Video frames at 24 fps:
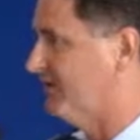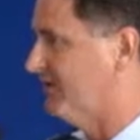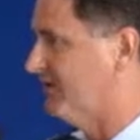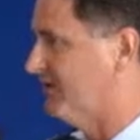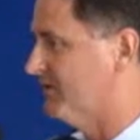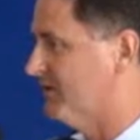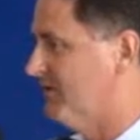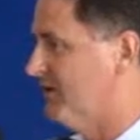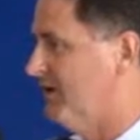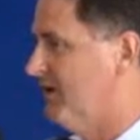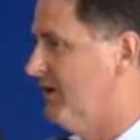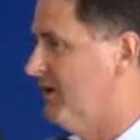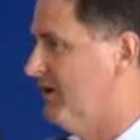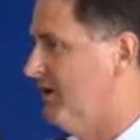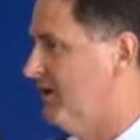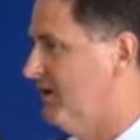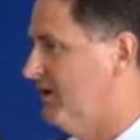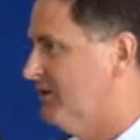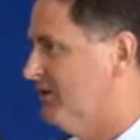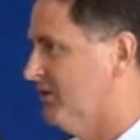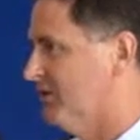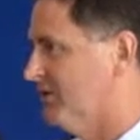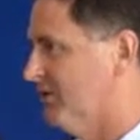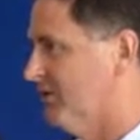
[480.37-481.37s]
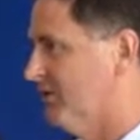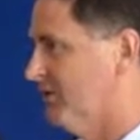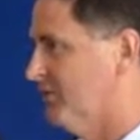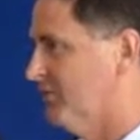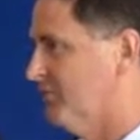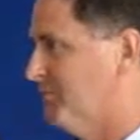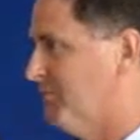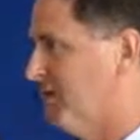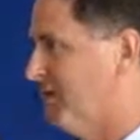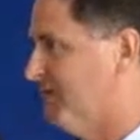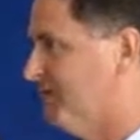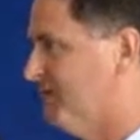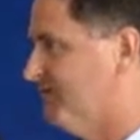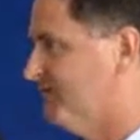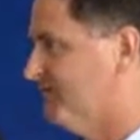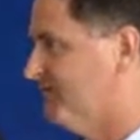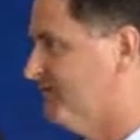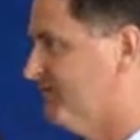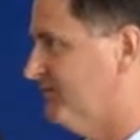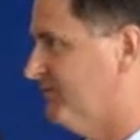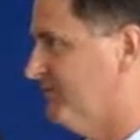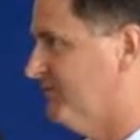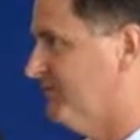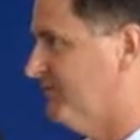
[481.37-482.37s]
that are literally made
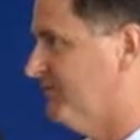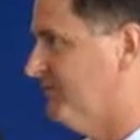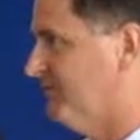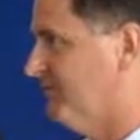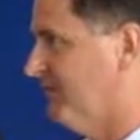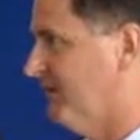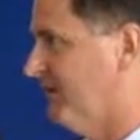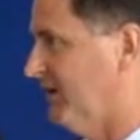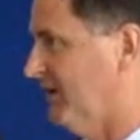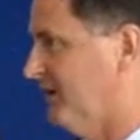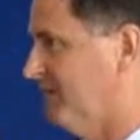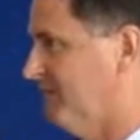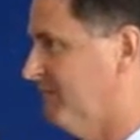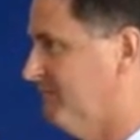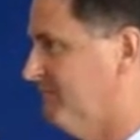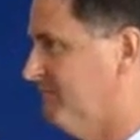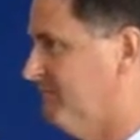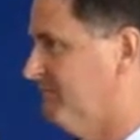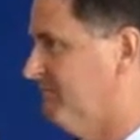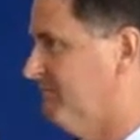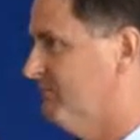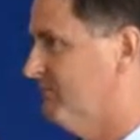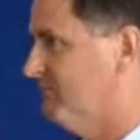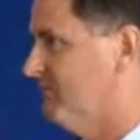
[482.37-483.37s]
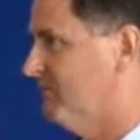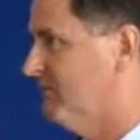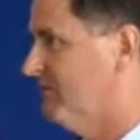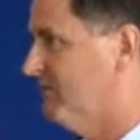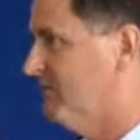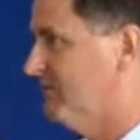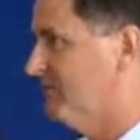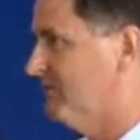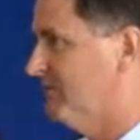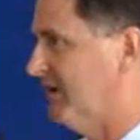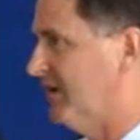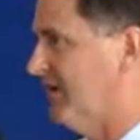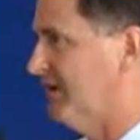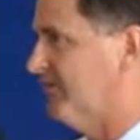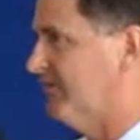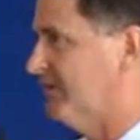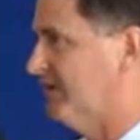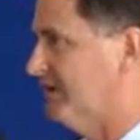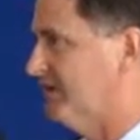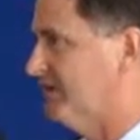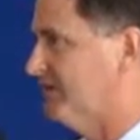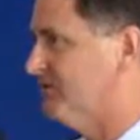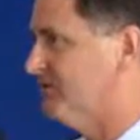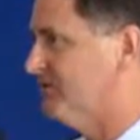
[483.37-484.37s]
of mud. The
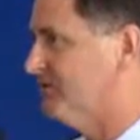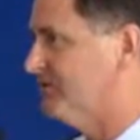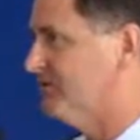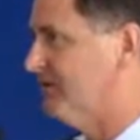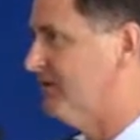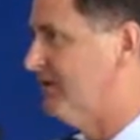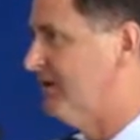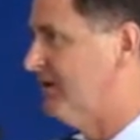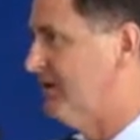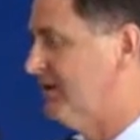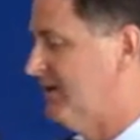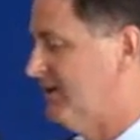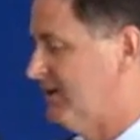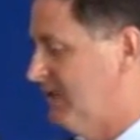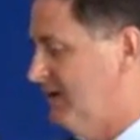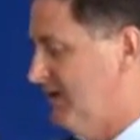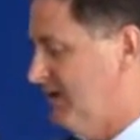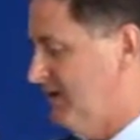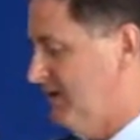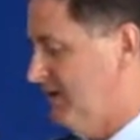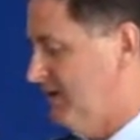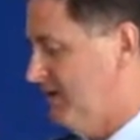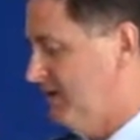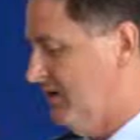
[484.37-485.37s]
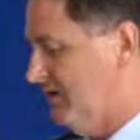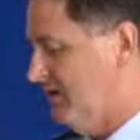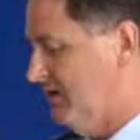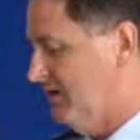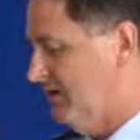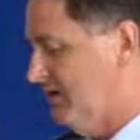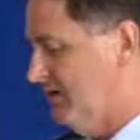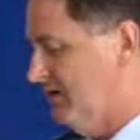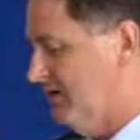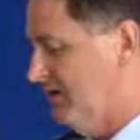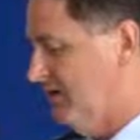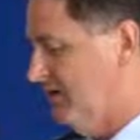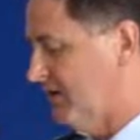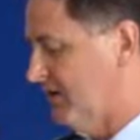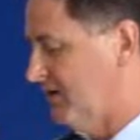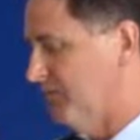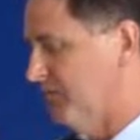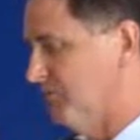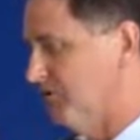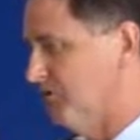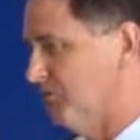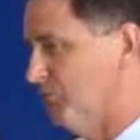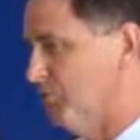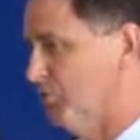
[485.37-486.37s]
Afghans
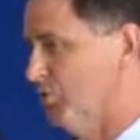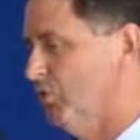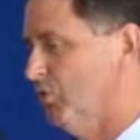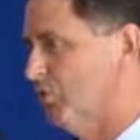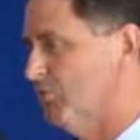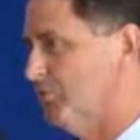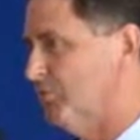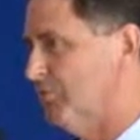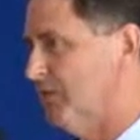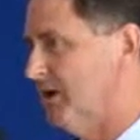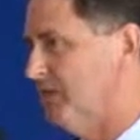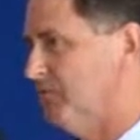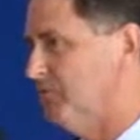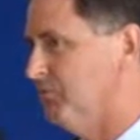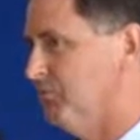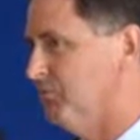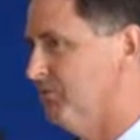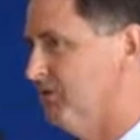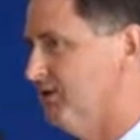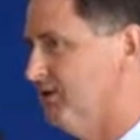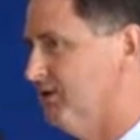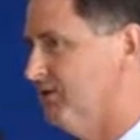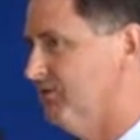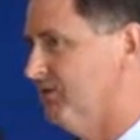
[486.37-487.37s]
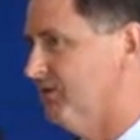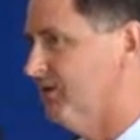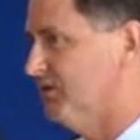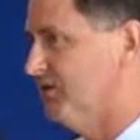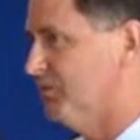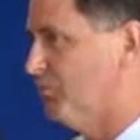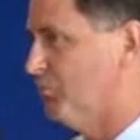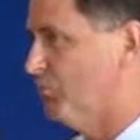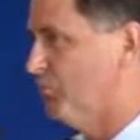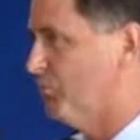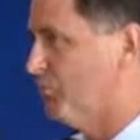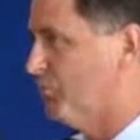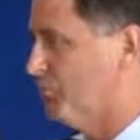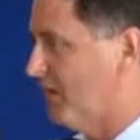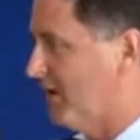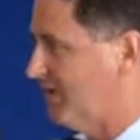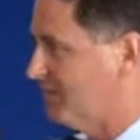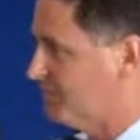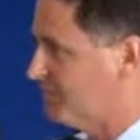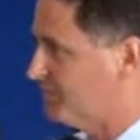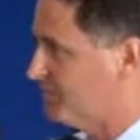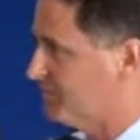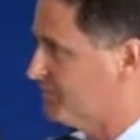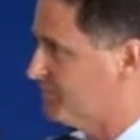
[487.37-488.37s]
in Kabul are probably living in the more
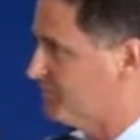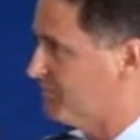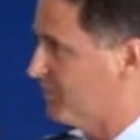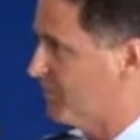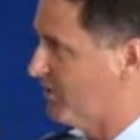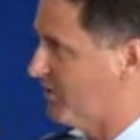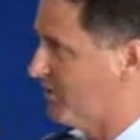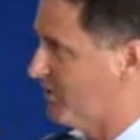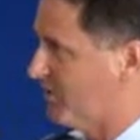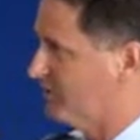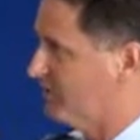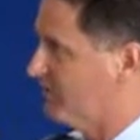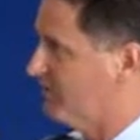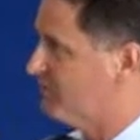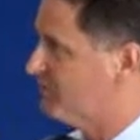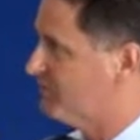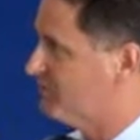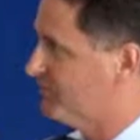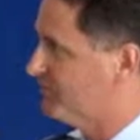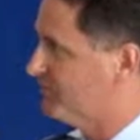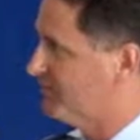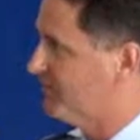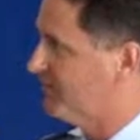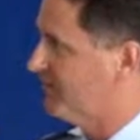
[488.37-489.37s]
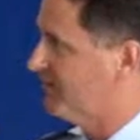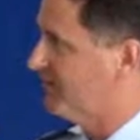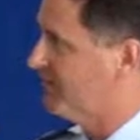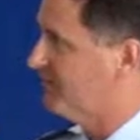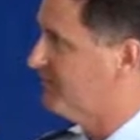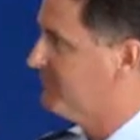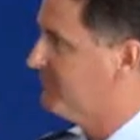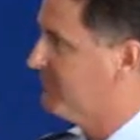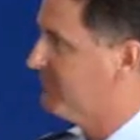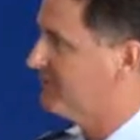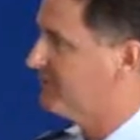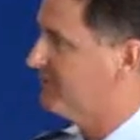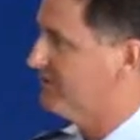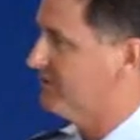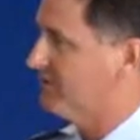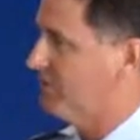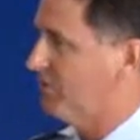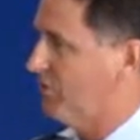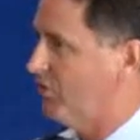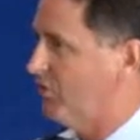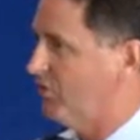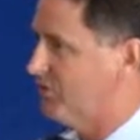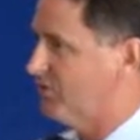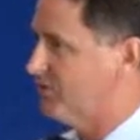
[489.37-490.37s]
prosperous part of the country, but they make their
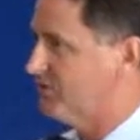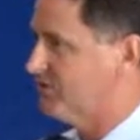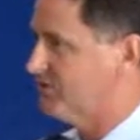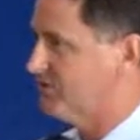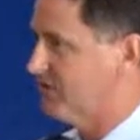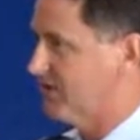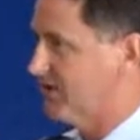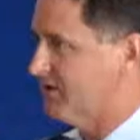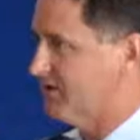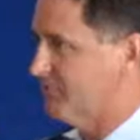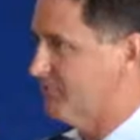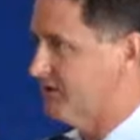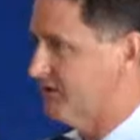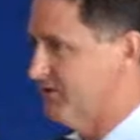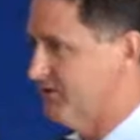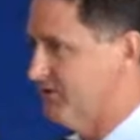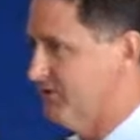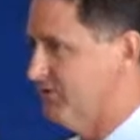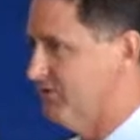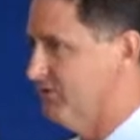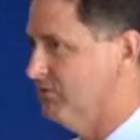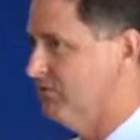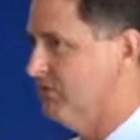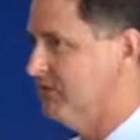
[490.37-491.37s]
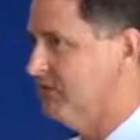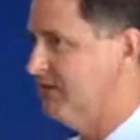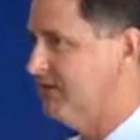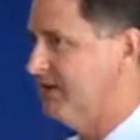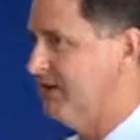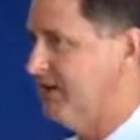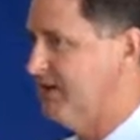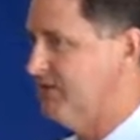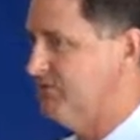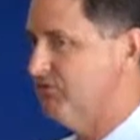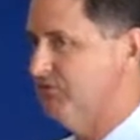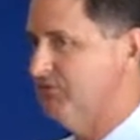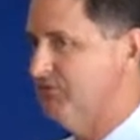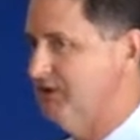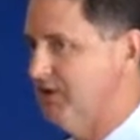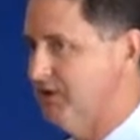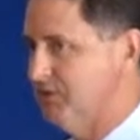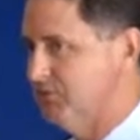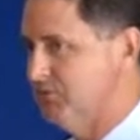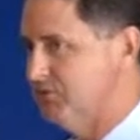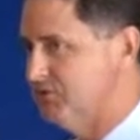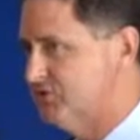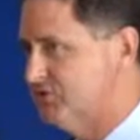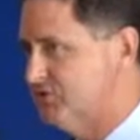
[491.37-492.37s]
homes out of material that they have
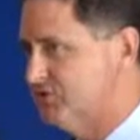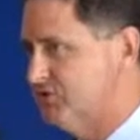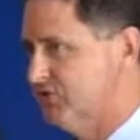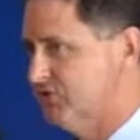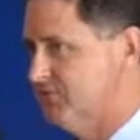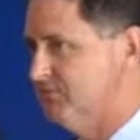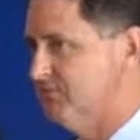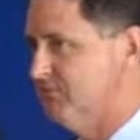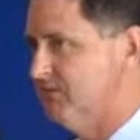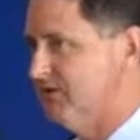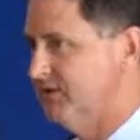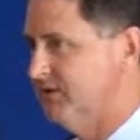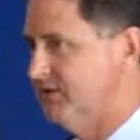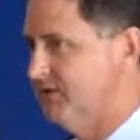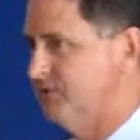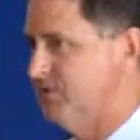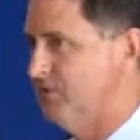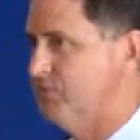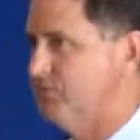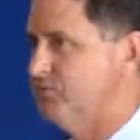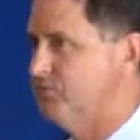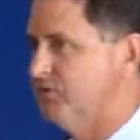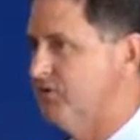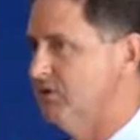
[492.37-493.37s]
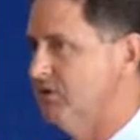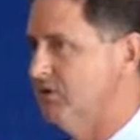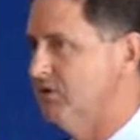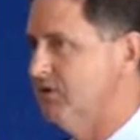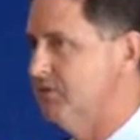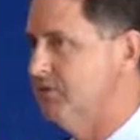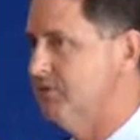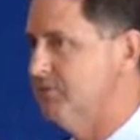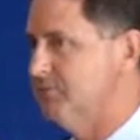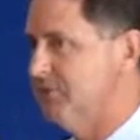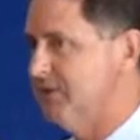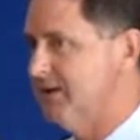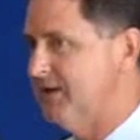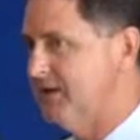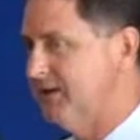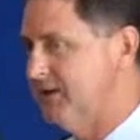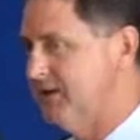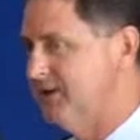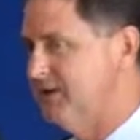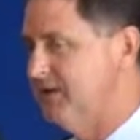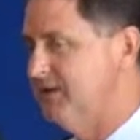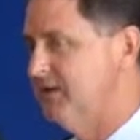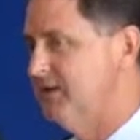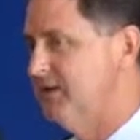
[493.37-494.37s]
available to them, and their homes are literally
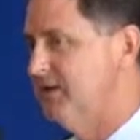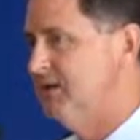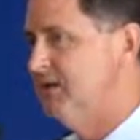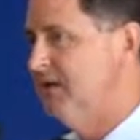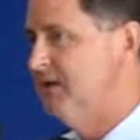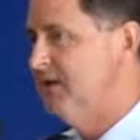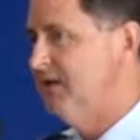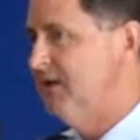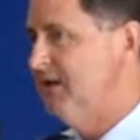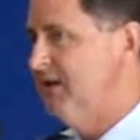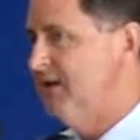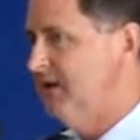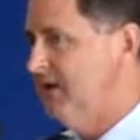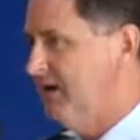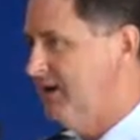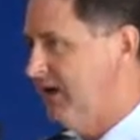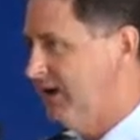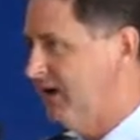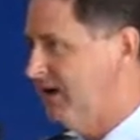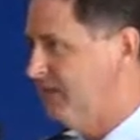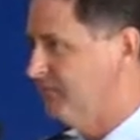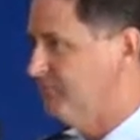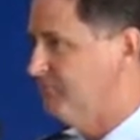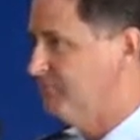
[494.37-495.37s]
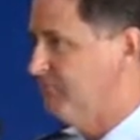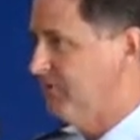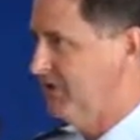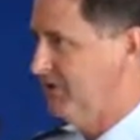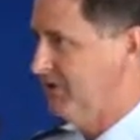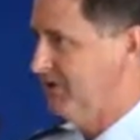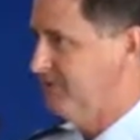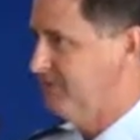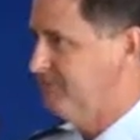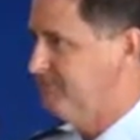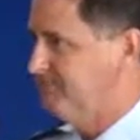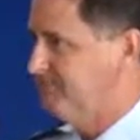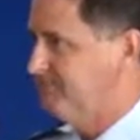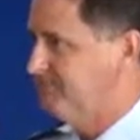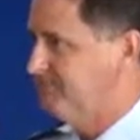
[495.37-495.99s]
made out of mud.